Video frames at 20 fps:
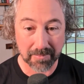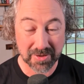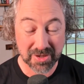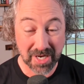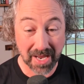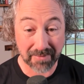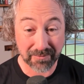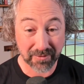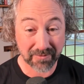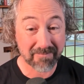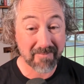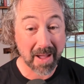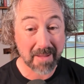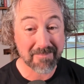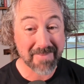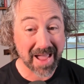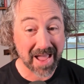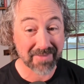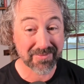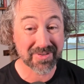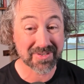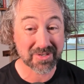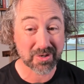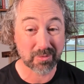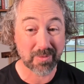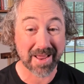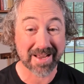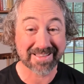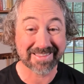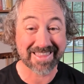Jeff, if my math is
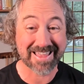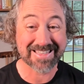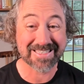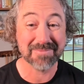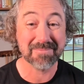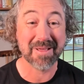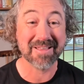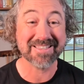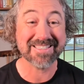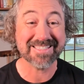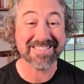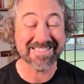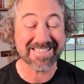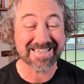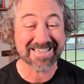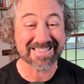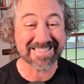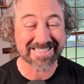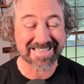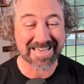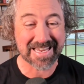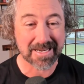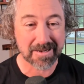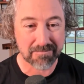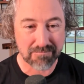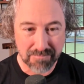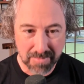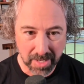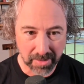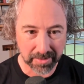correct, that's about
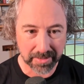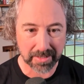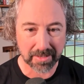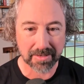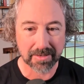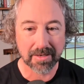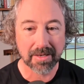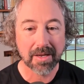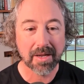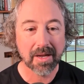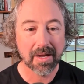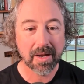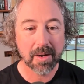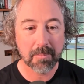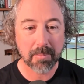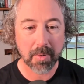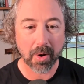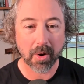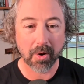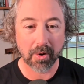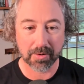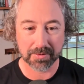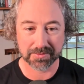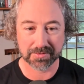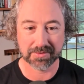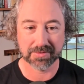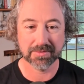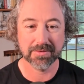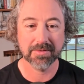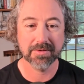16 million
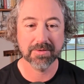balls.